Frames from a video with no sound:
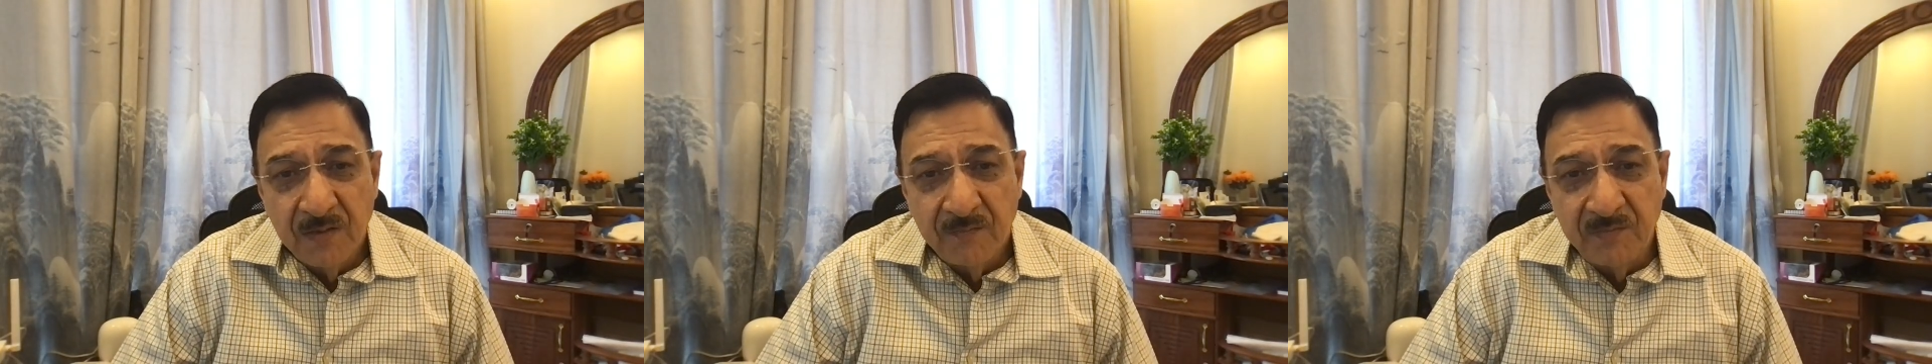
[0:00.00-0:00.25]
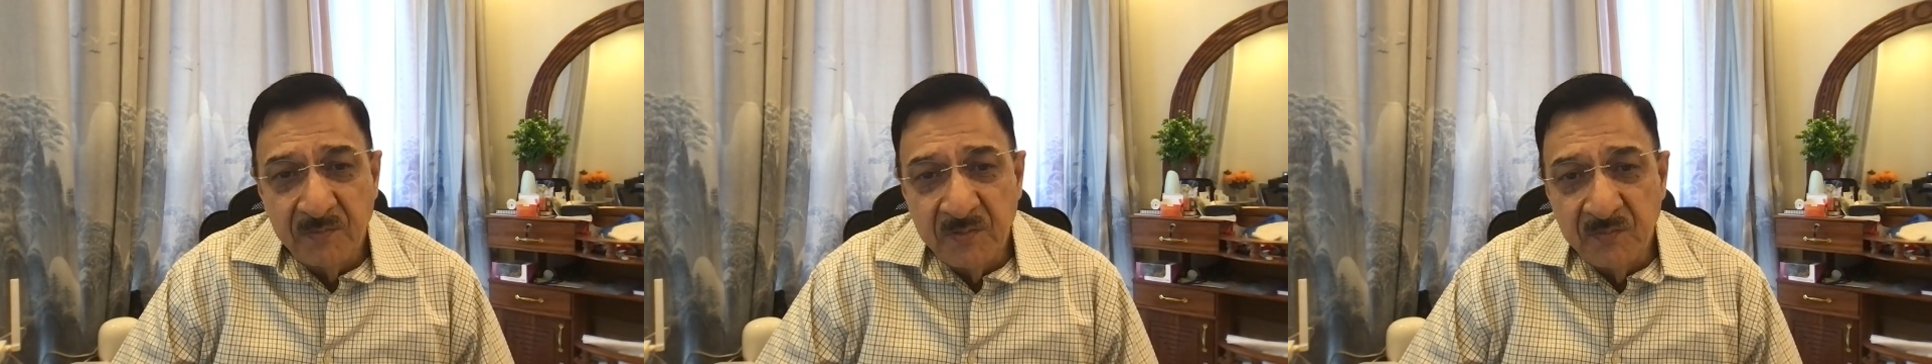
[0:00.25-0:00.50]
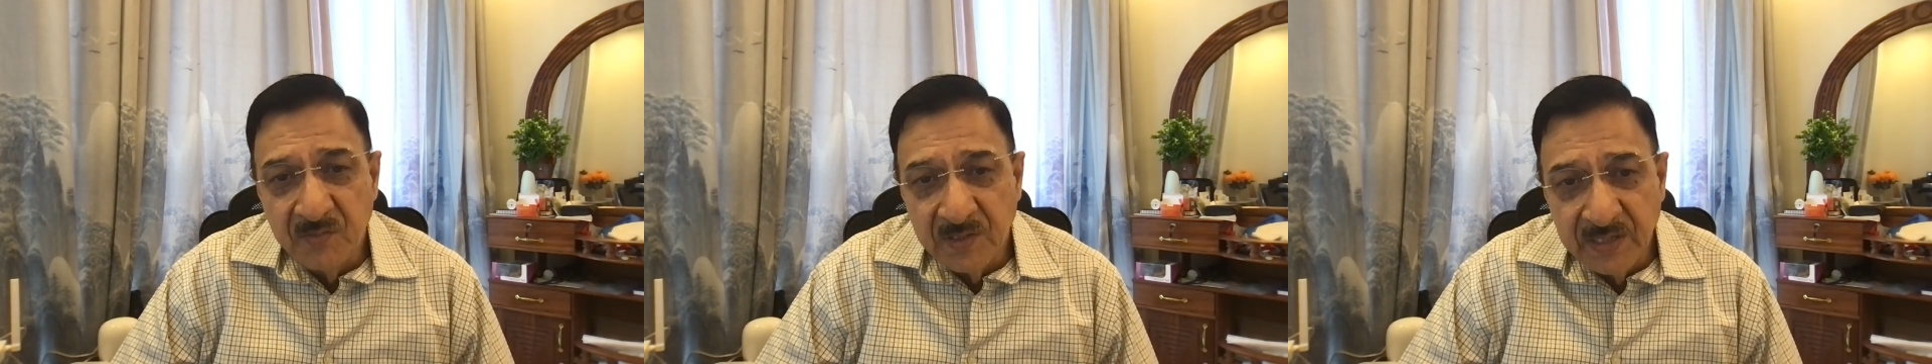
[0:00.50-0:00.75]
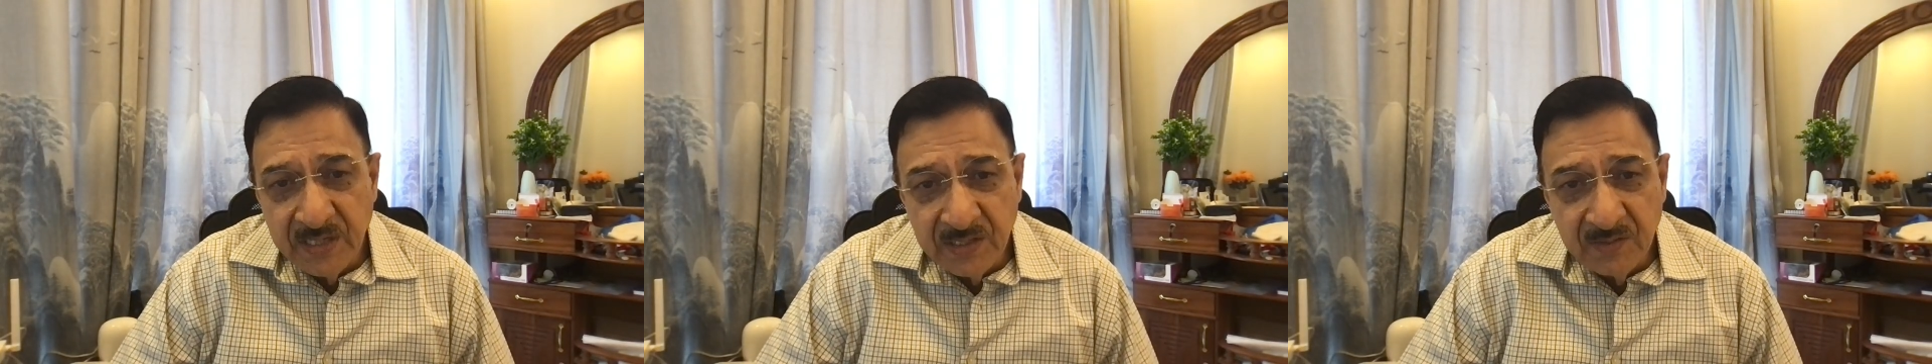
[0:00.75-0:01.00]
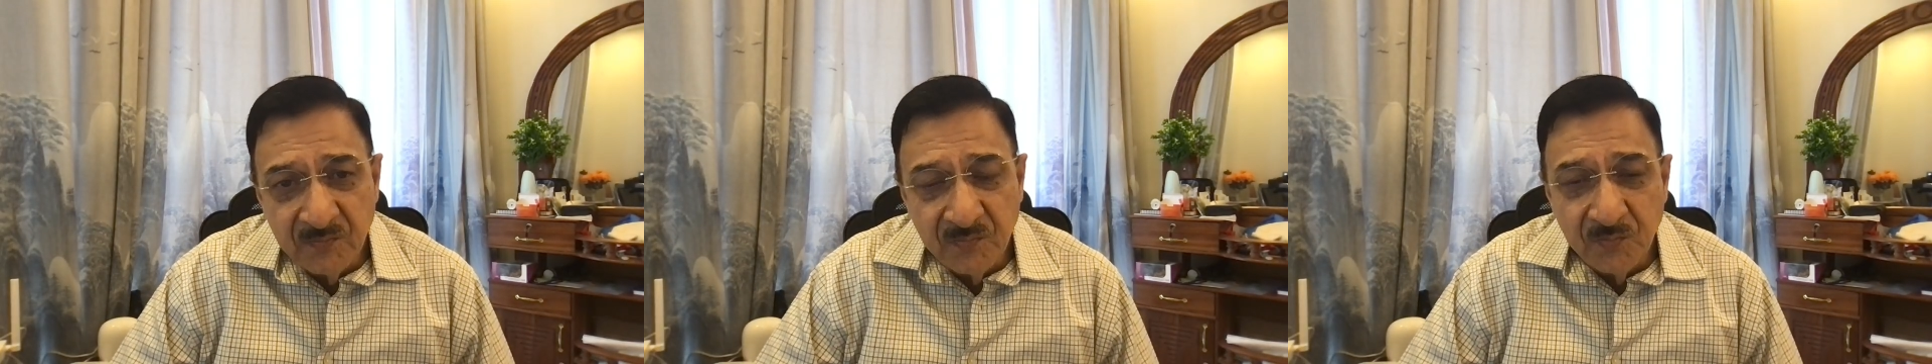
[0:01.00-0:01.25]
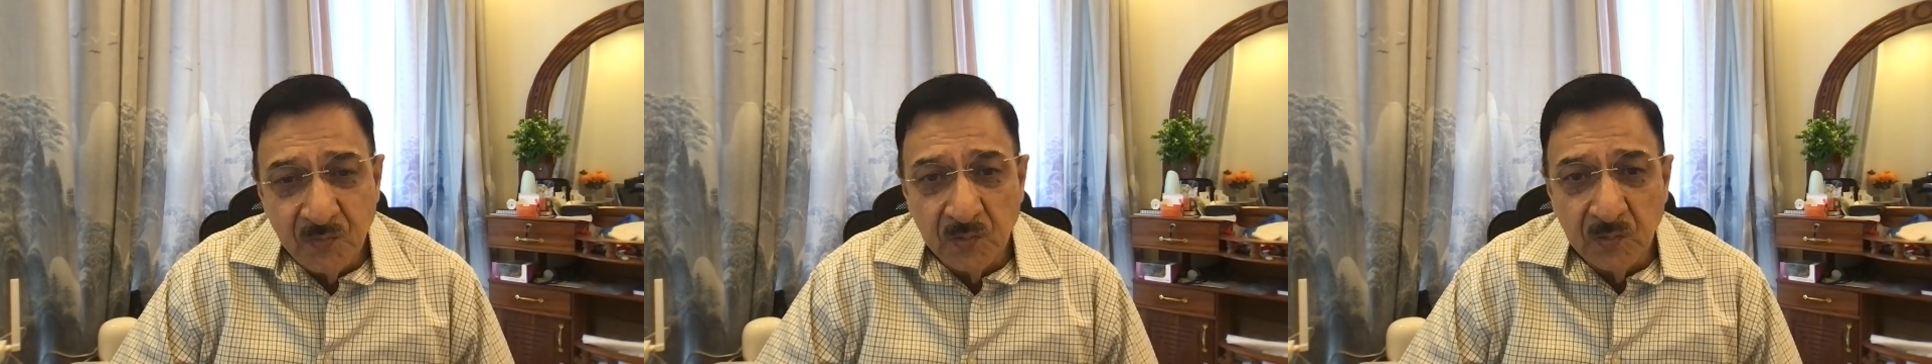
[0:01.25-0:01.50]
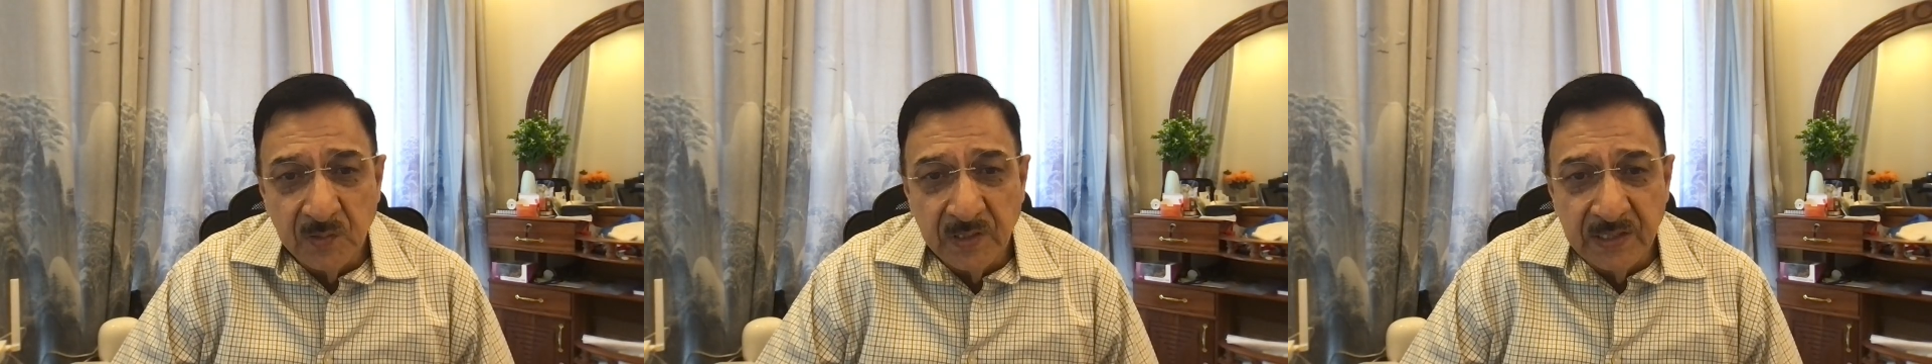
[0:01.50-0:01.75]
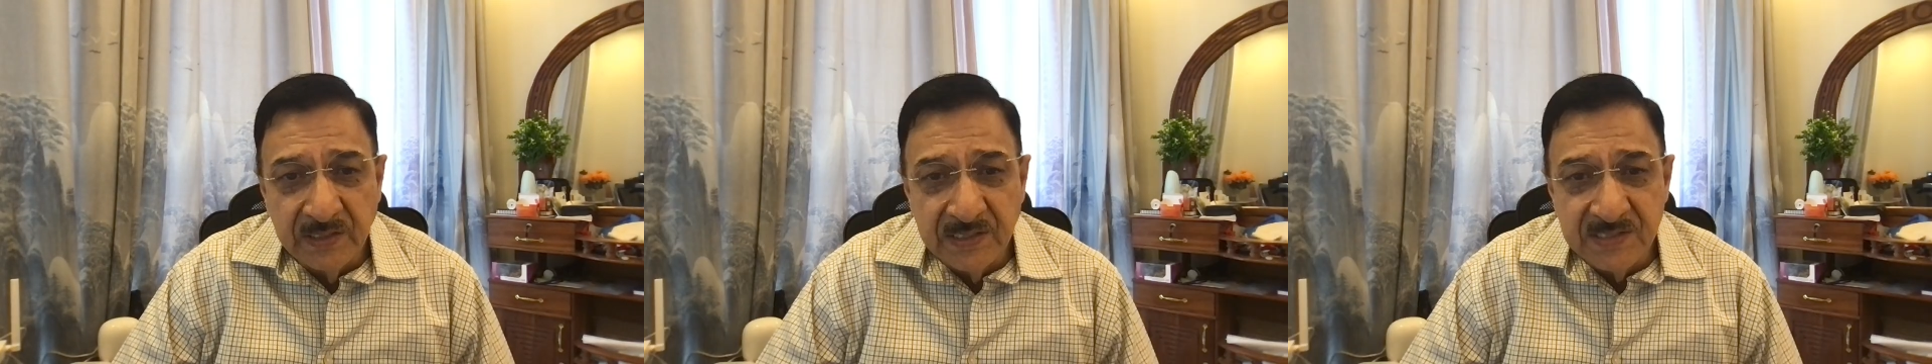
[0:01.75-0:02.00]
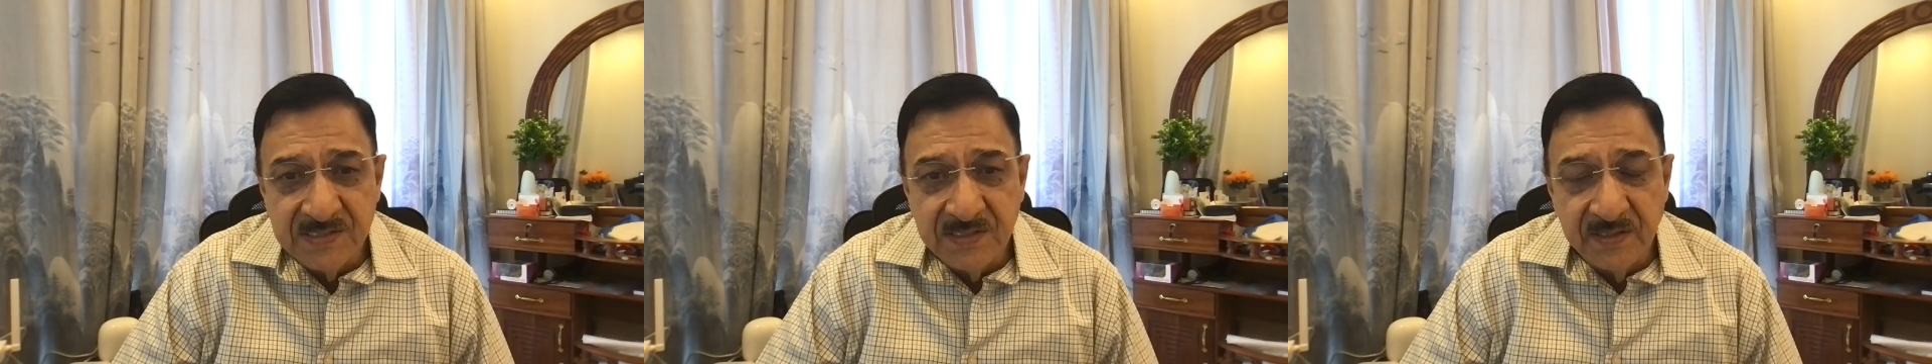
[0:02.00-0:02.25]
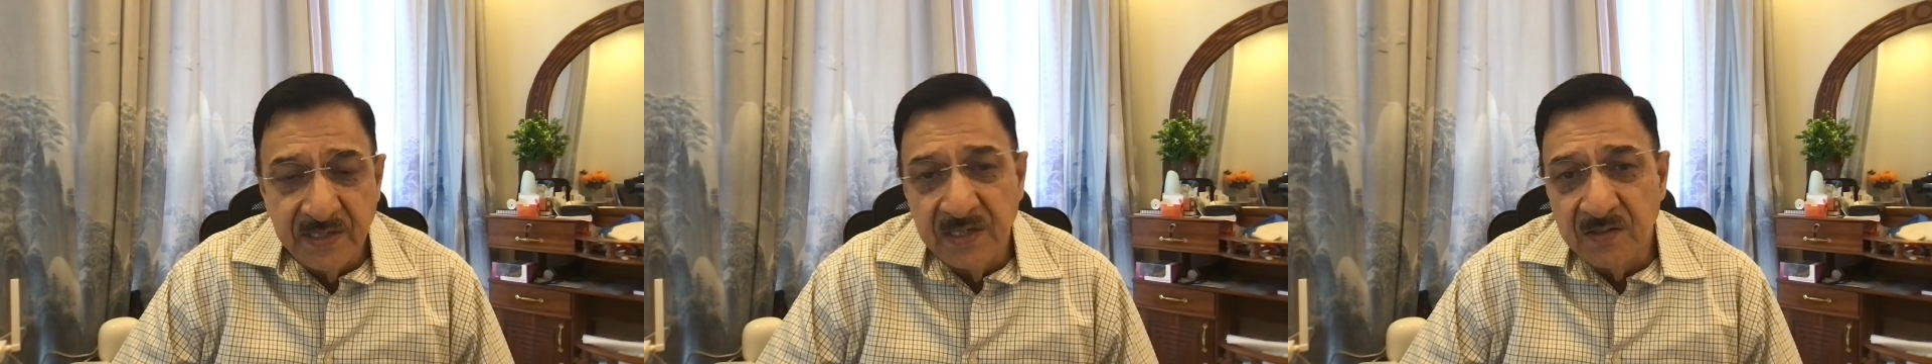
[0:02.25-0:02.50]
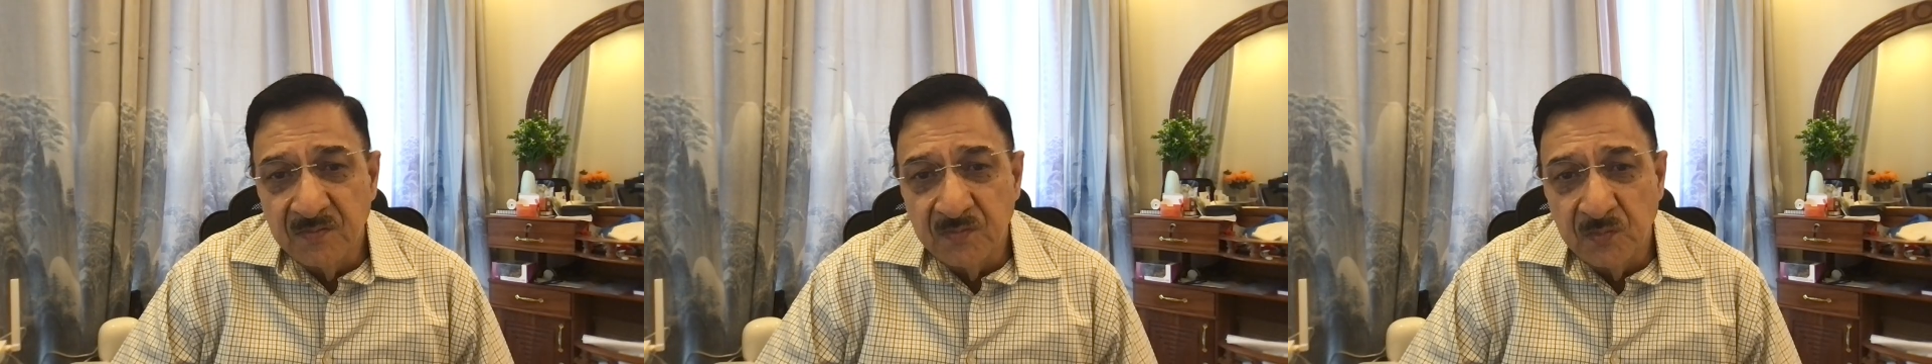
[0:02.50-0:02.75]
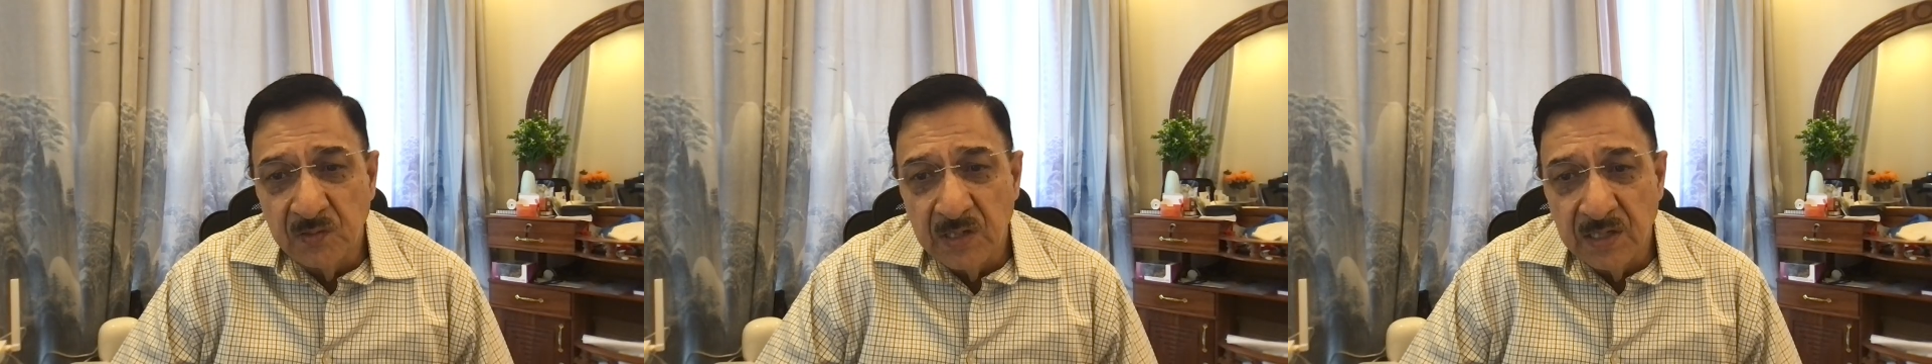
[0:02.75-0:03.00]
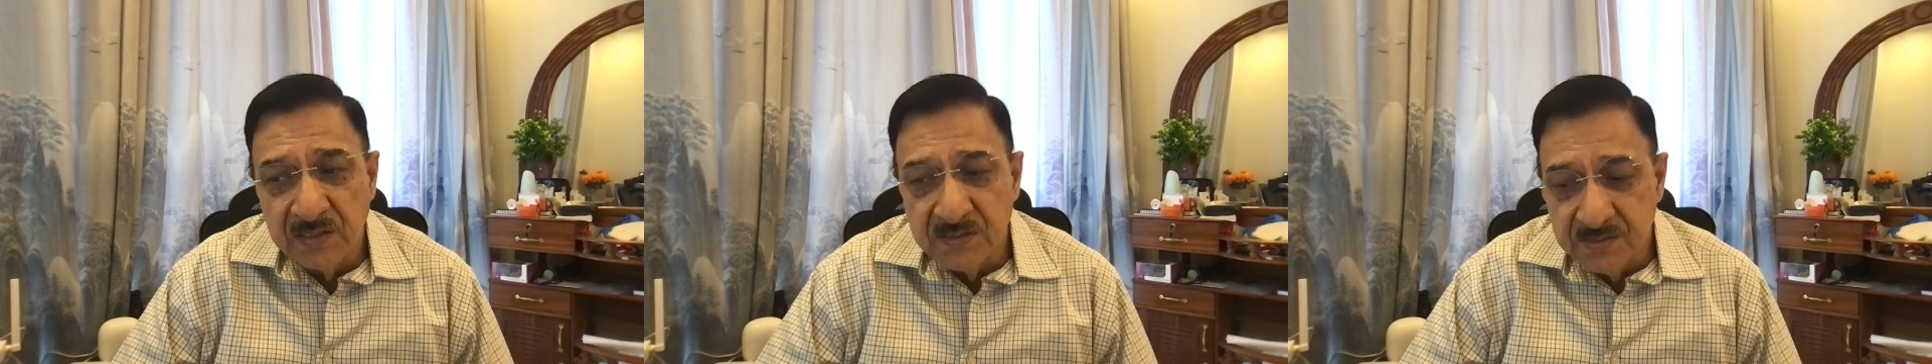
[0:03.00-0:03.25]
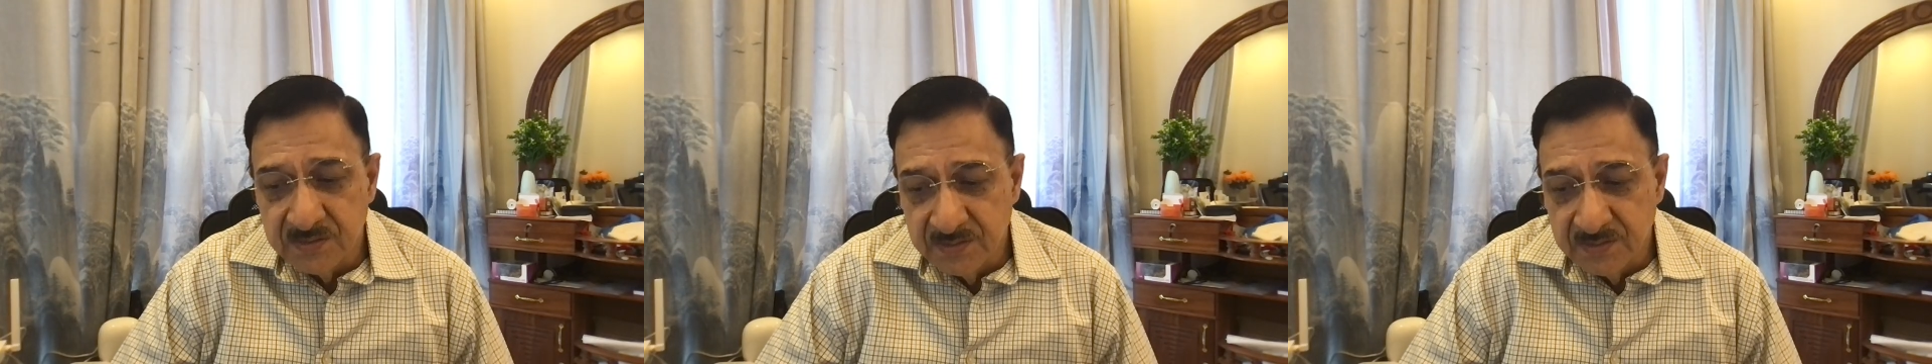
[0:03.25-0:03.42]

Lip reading: We've been working for in this arena for last